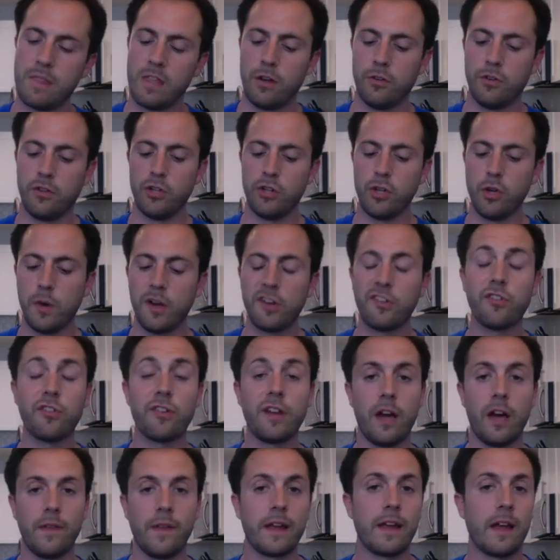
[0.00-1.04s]
Do you wish your
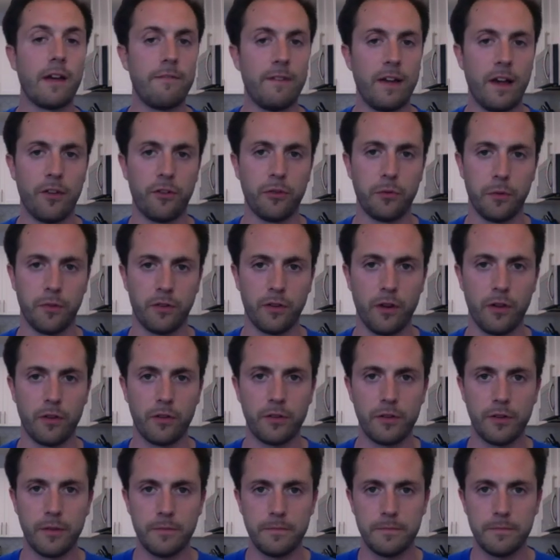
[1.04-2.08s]
downline got faster
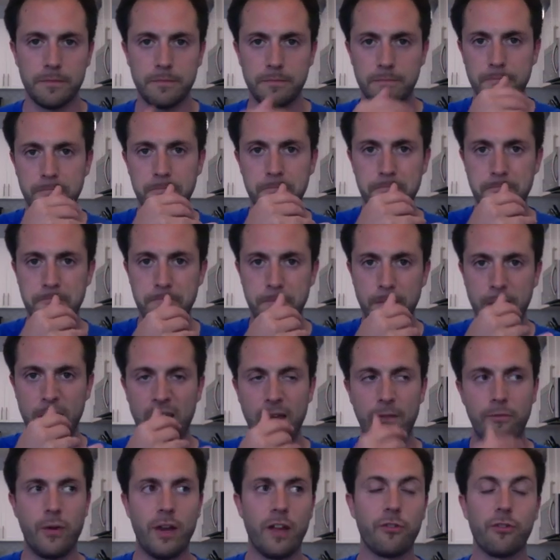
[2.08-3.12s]
results?
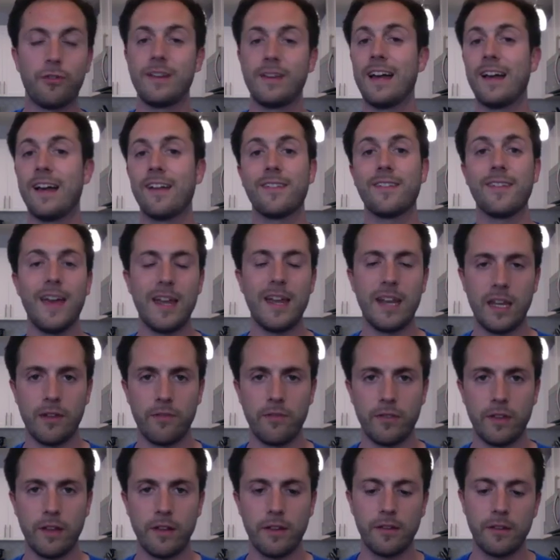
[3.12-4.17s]
If you answered yes to any of
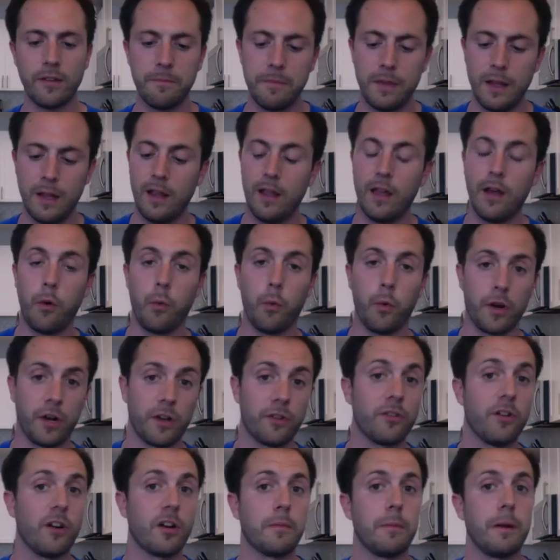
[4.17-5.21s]
these, we're going to
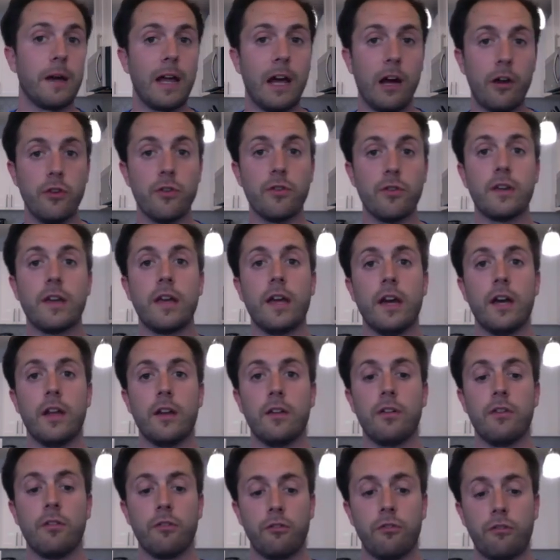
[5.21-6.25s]
talk about how you can
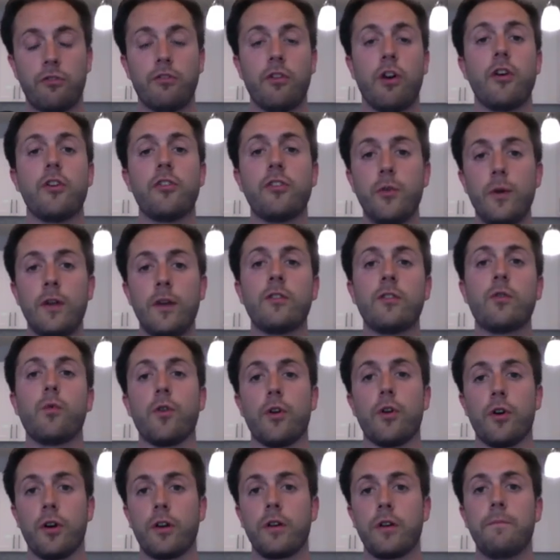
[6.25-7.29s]
start doing the
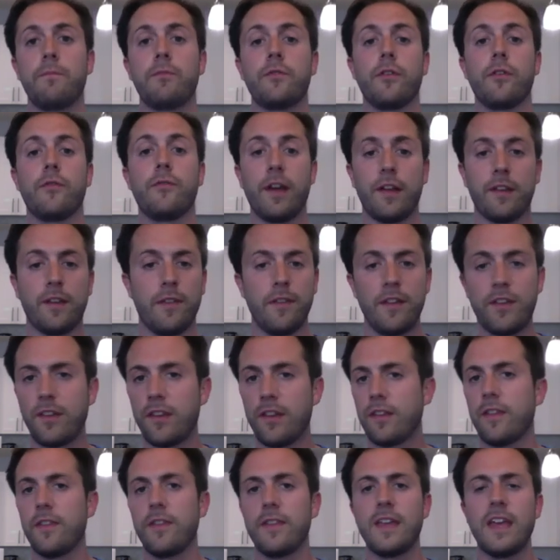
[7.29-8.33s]
work to fix it. This
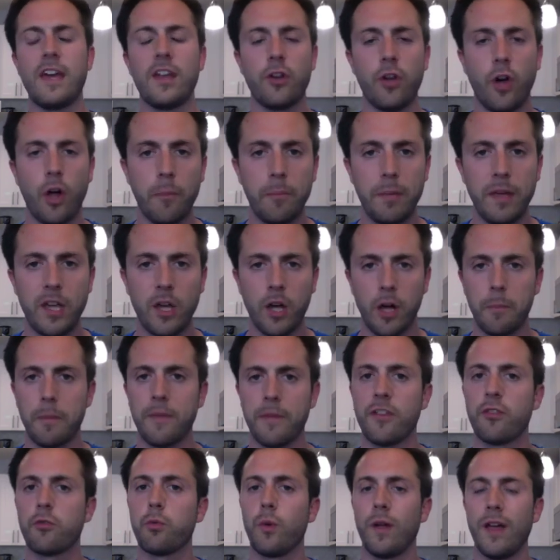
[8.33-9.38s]
isn't the end-all be-all, but
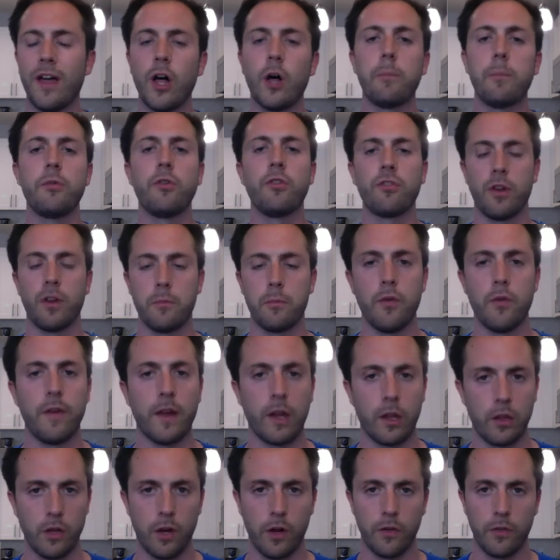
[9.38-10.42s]
this will help you start moving
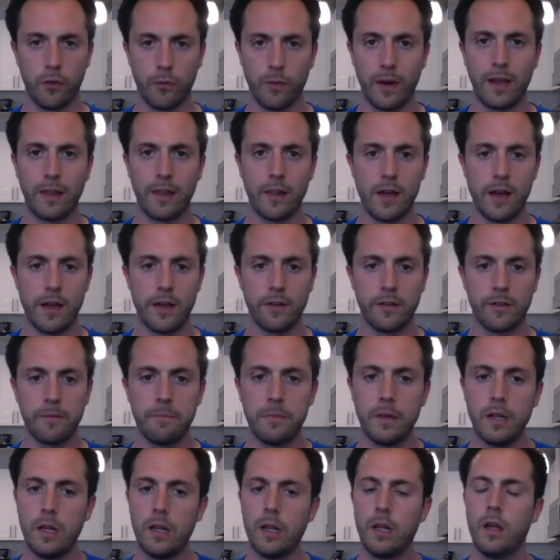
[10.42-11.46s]
along the right
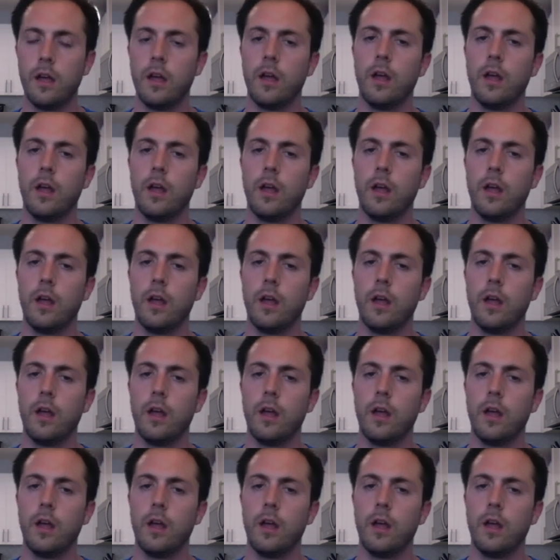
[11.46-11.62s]
lines.